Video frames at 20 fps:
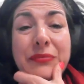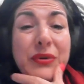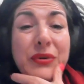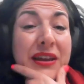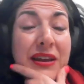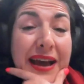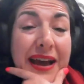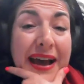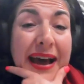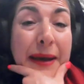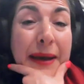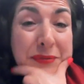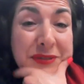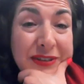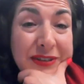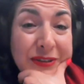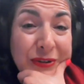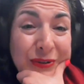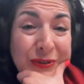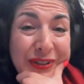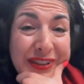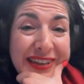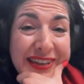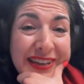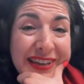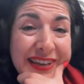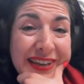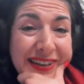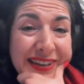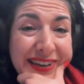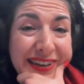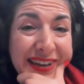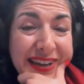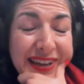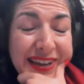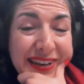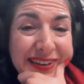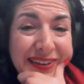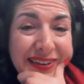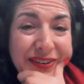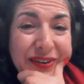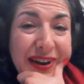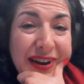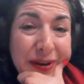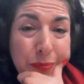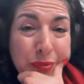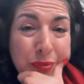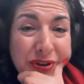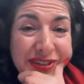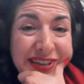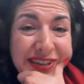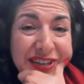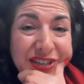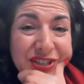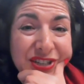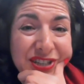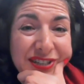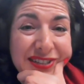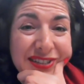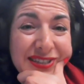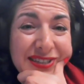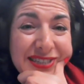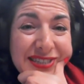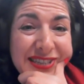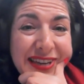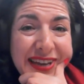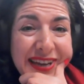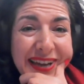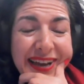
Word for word: we absolutely need greater protections.